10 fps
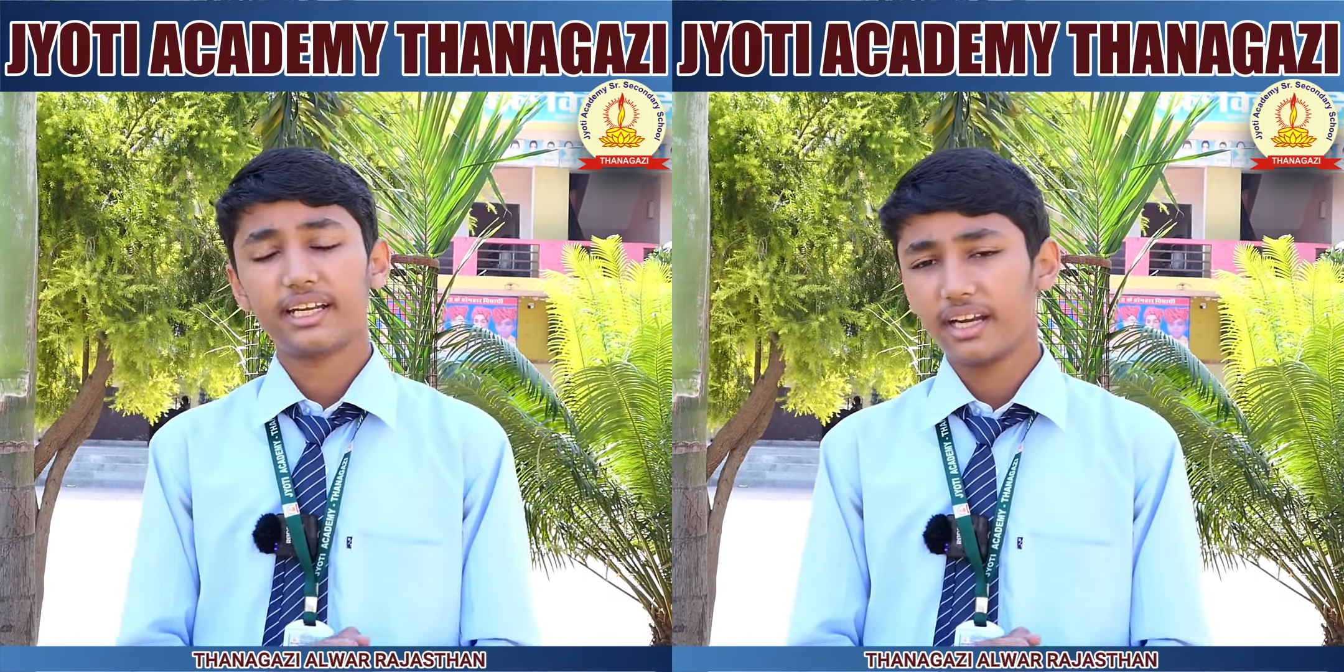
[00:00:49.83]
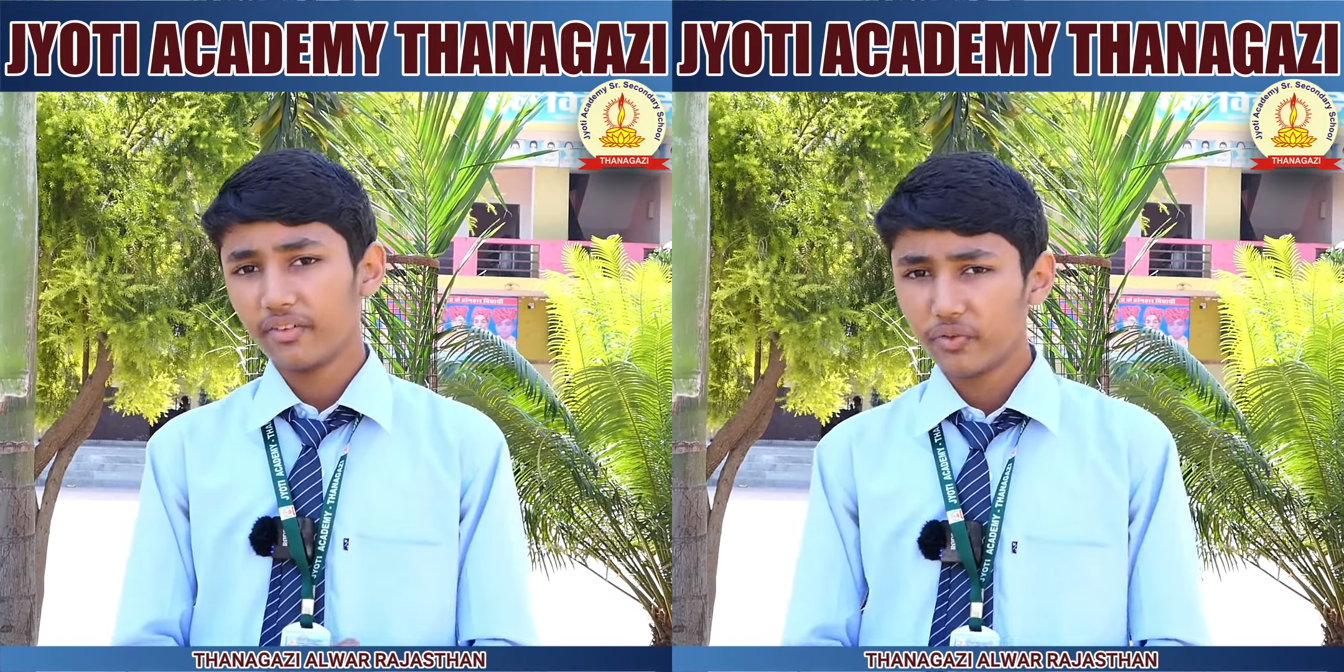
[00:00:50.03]

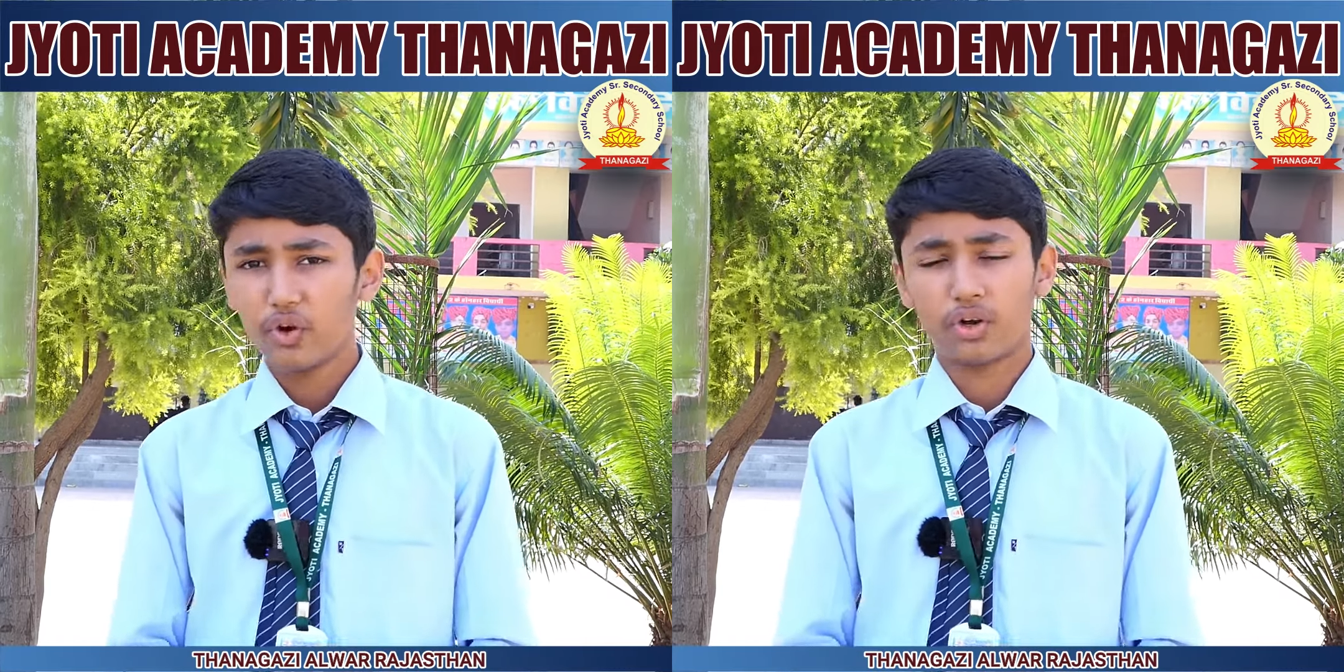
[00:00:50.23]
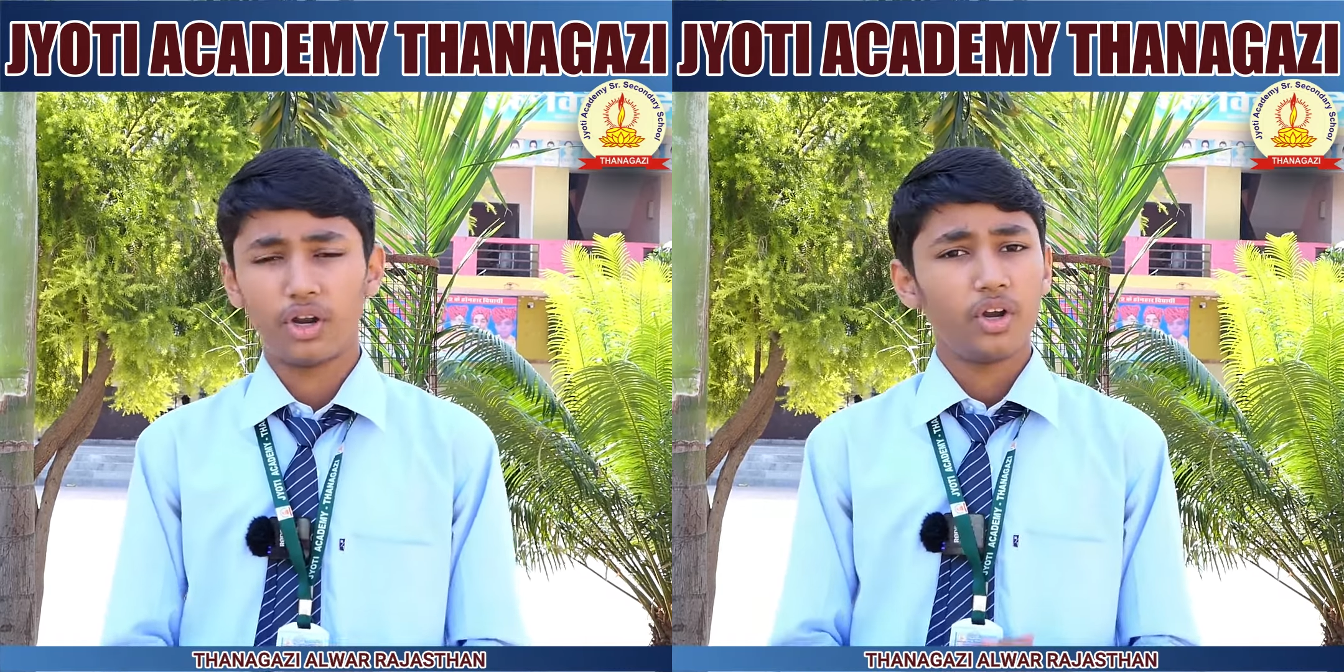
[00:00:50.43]

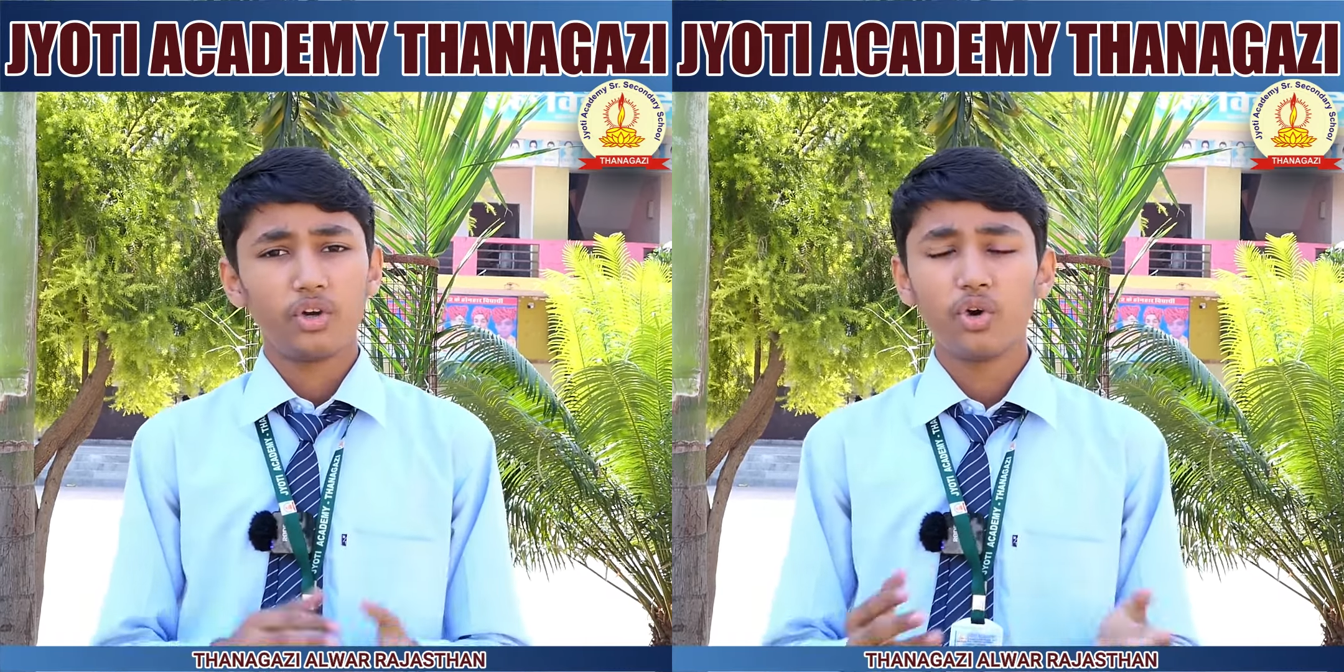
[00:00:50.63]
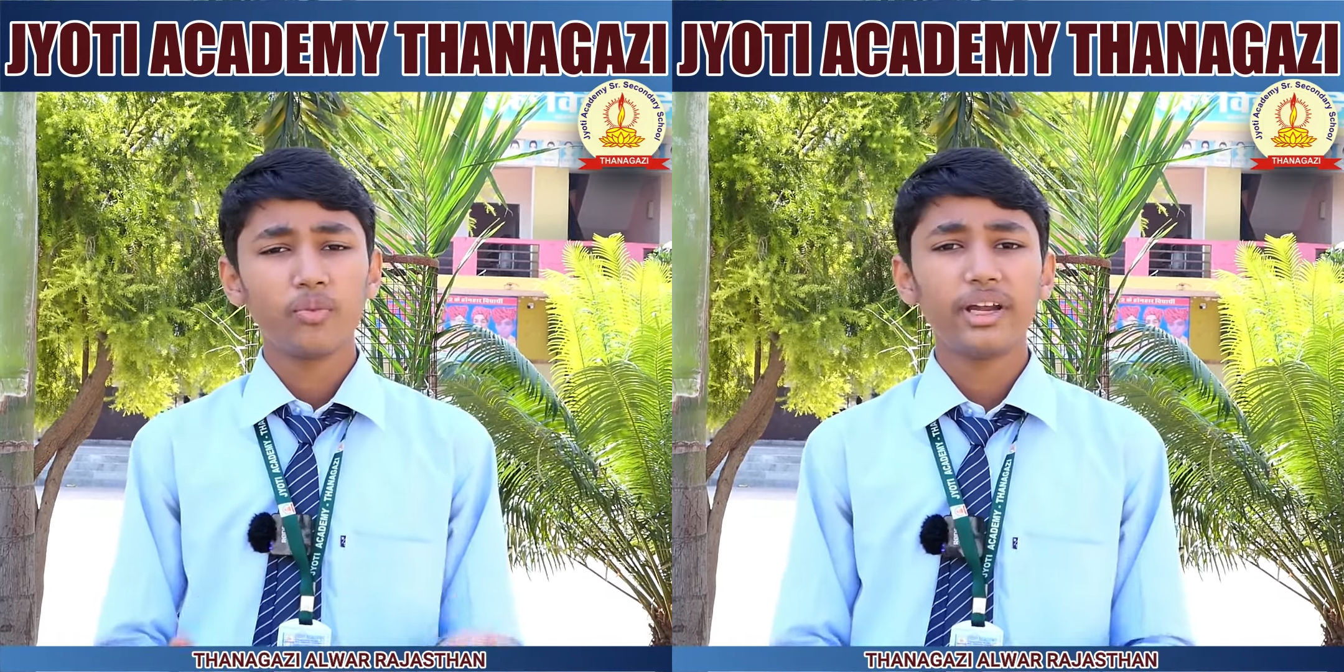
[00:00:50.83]
Trenfor,
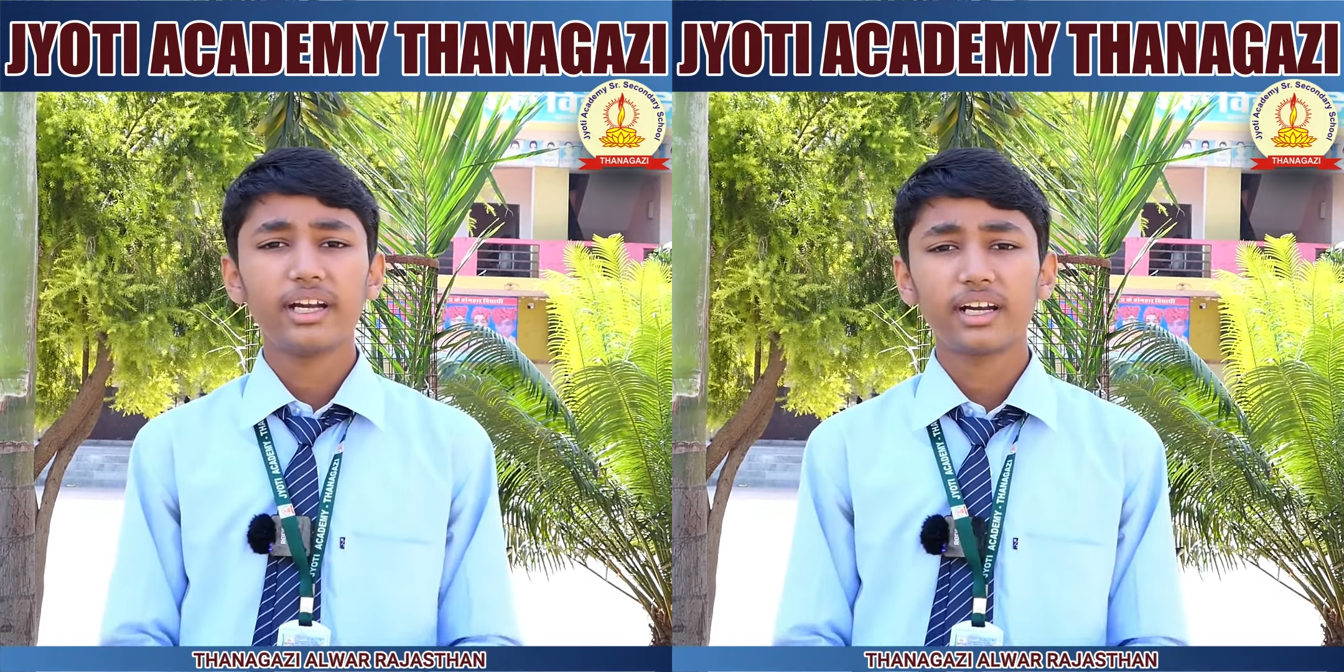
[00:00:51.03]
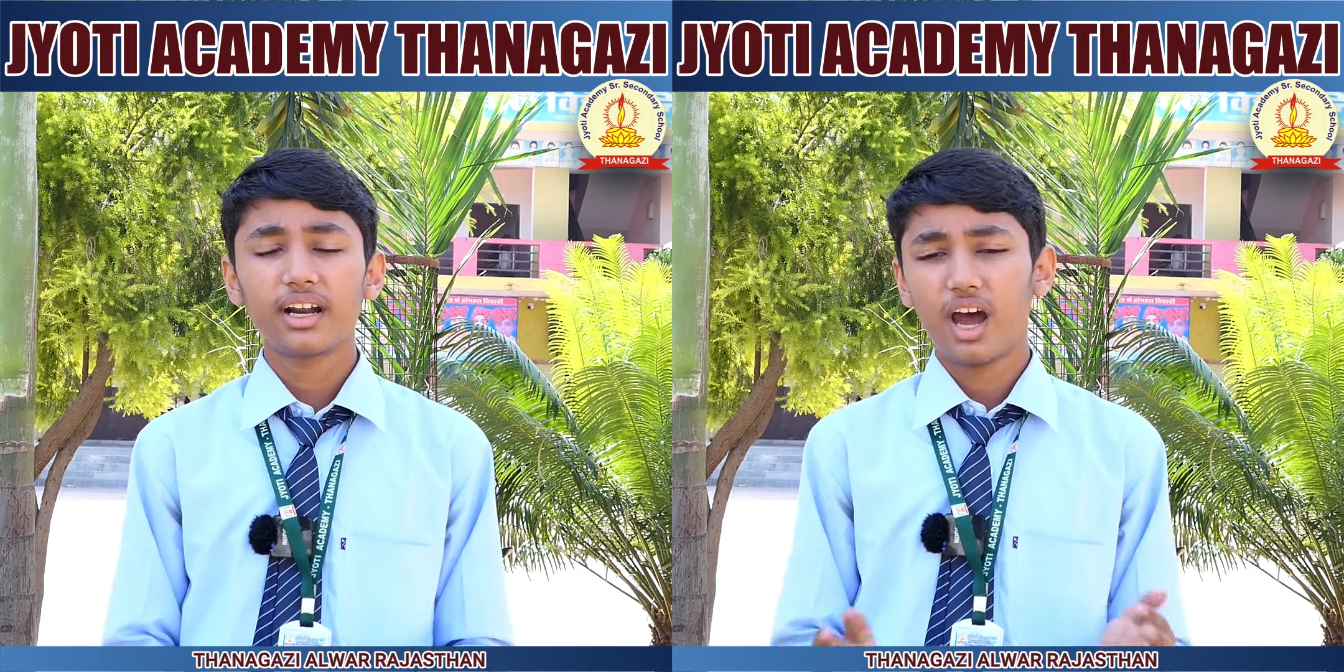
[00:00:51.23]
no
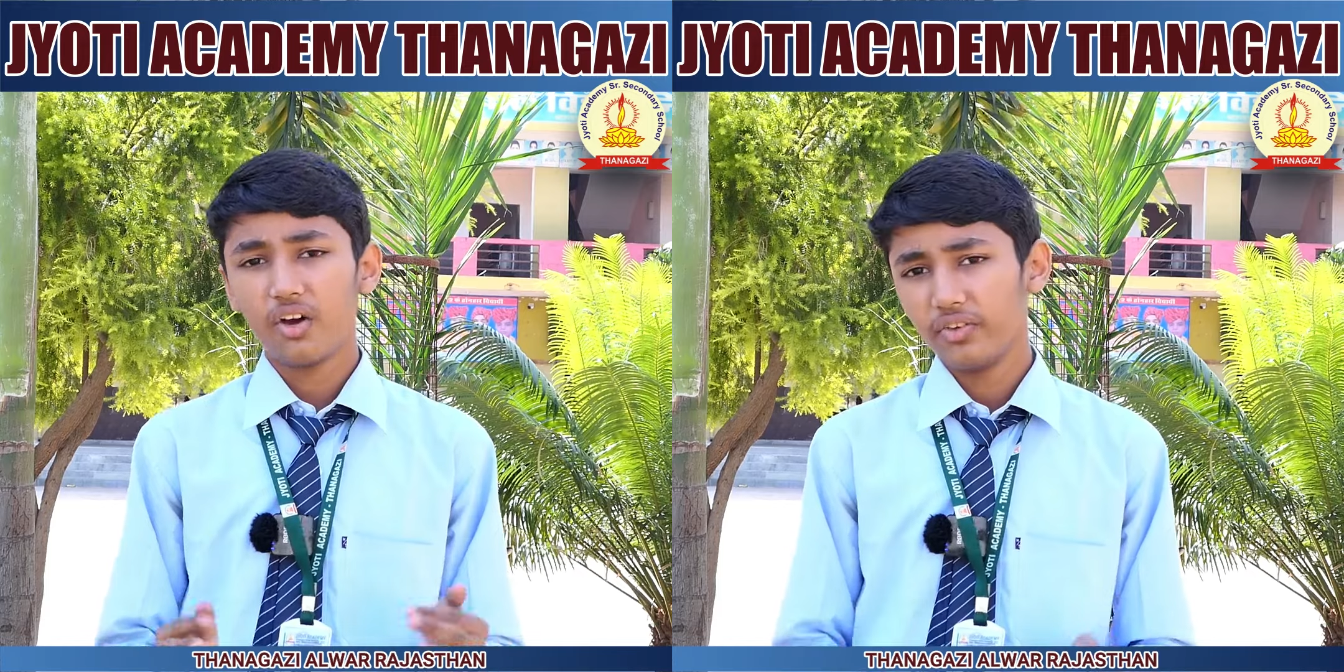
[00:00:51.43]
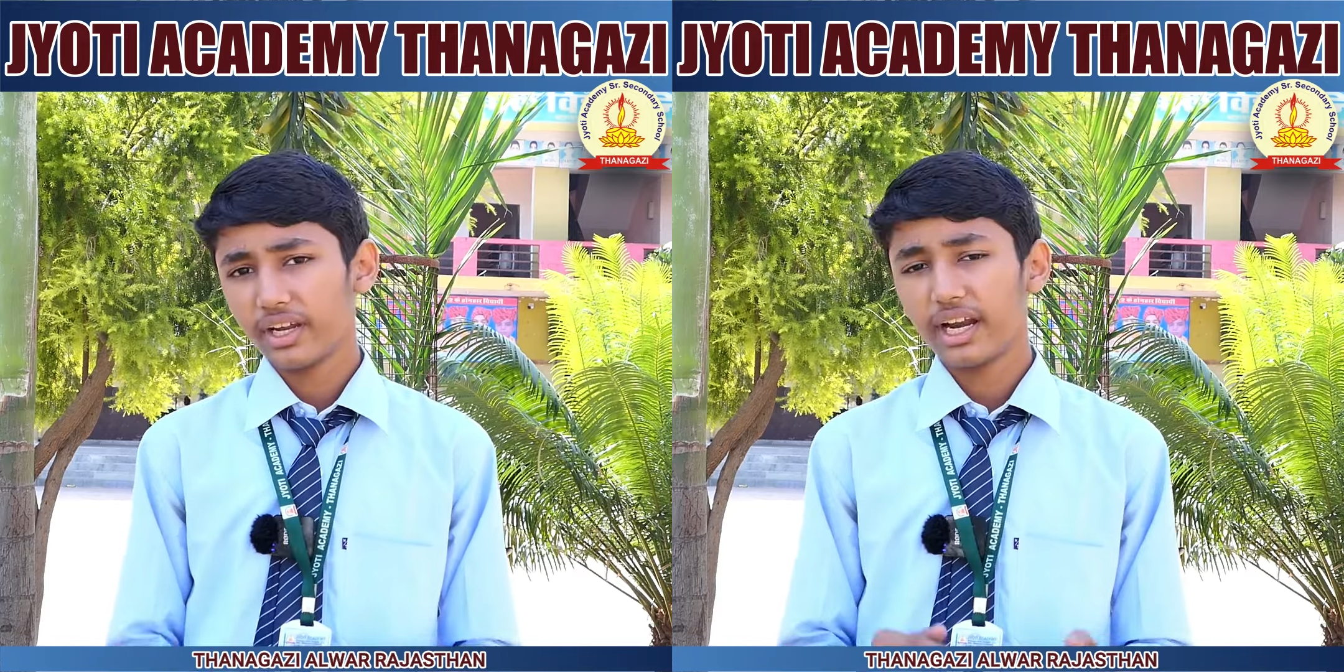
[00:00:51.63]
matter how
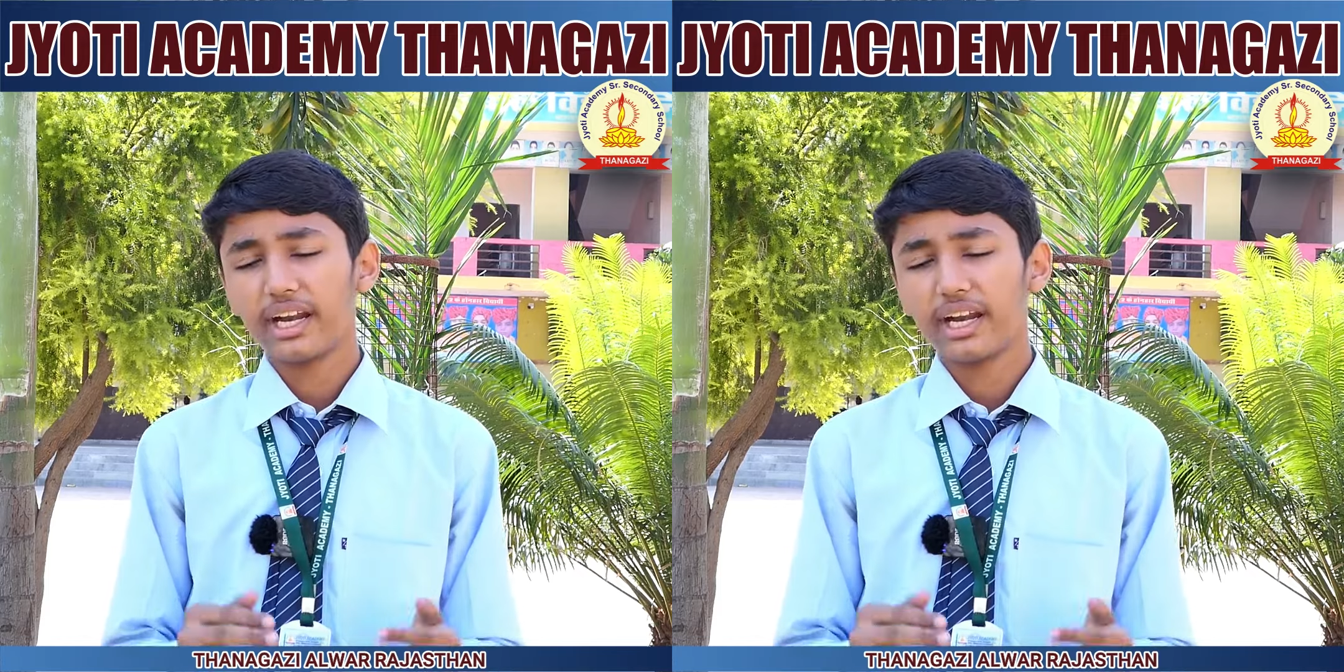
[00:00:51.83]
young